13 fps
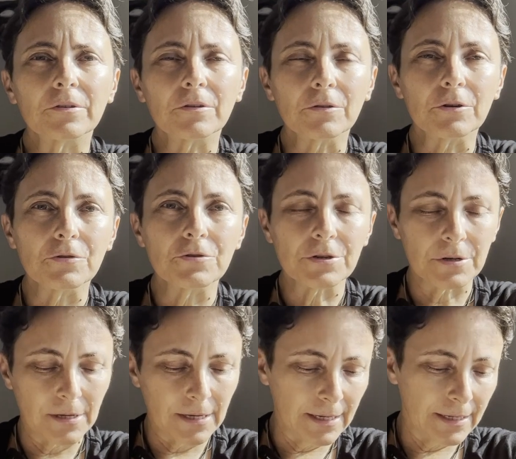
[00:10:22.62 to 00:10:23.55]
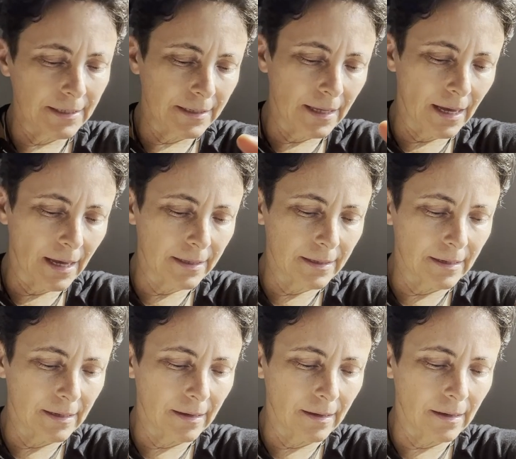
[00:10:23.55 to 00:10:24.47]
conclusion is that,
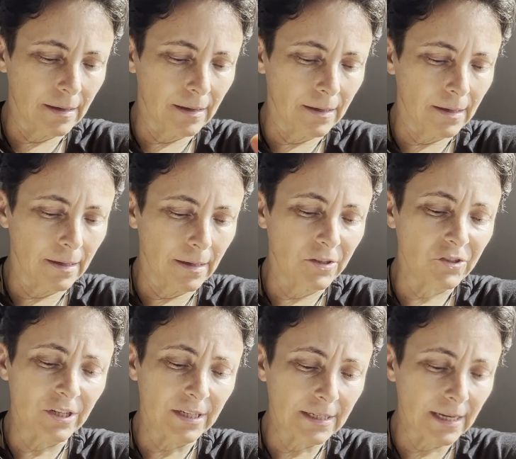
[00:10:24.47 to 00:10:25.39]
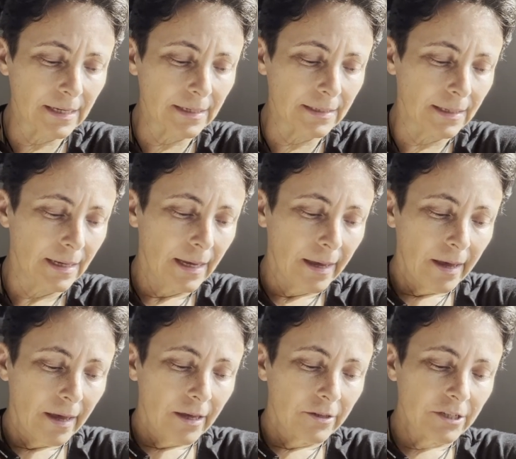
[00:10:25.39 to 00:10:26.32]
and she says,
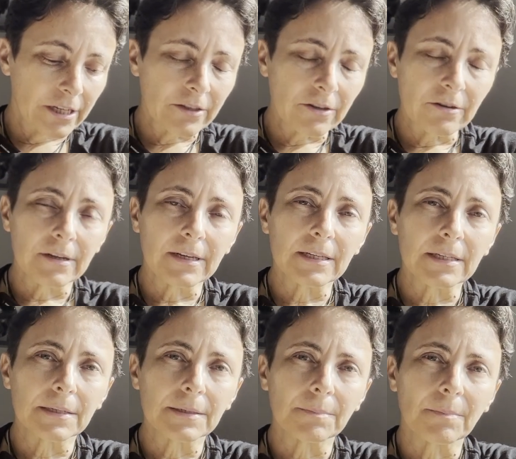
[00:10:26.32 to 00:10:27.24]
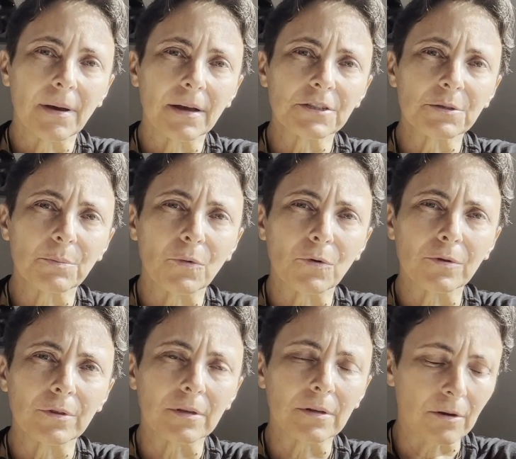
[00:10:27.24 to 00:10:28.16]
gender is much
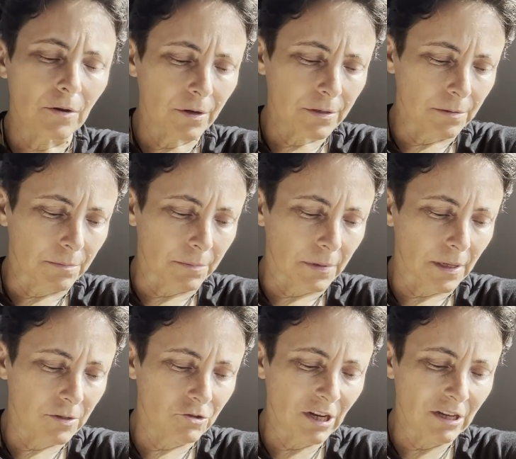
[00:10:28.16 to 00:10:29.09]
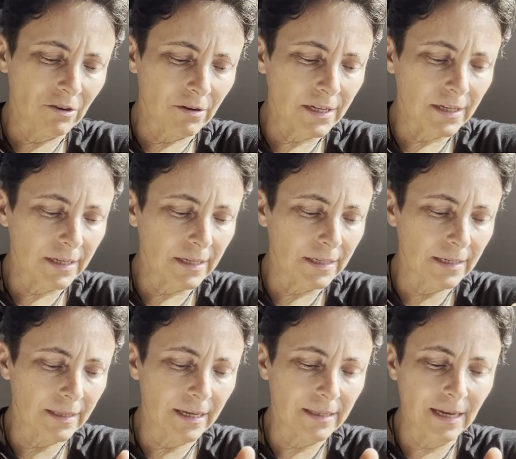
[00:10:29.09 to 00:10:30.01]
more than a costume, that gender is
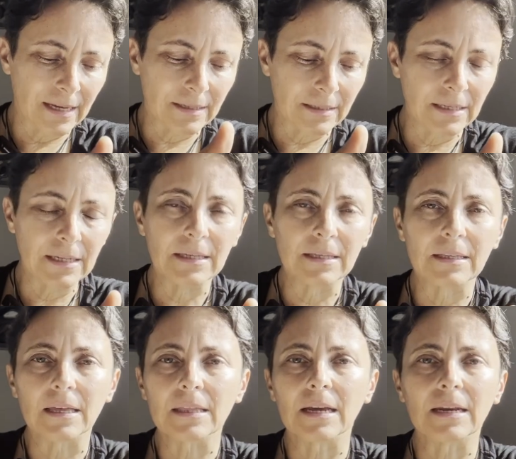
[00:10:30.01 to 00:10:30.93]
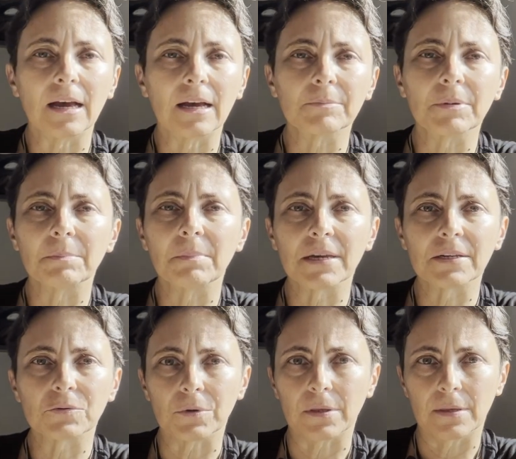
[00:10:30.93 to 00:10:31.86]
an identity that cannot be
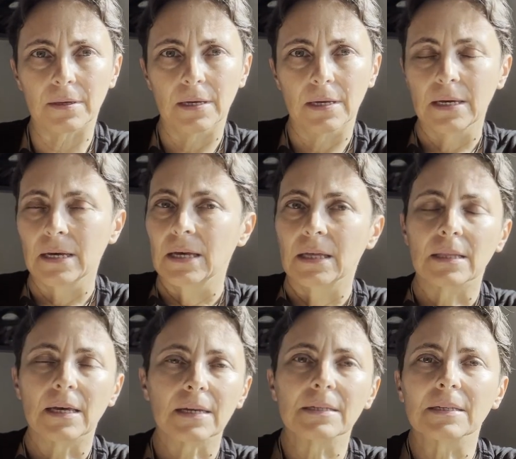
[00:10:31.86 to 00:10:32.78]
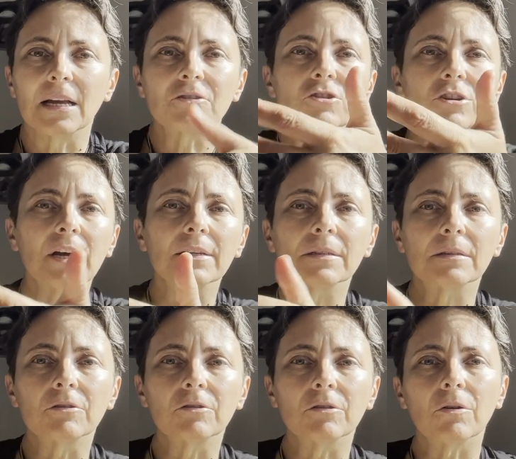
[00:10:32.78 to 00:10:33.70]
messed with. That is not just,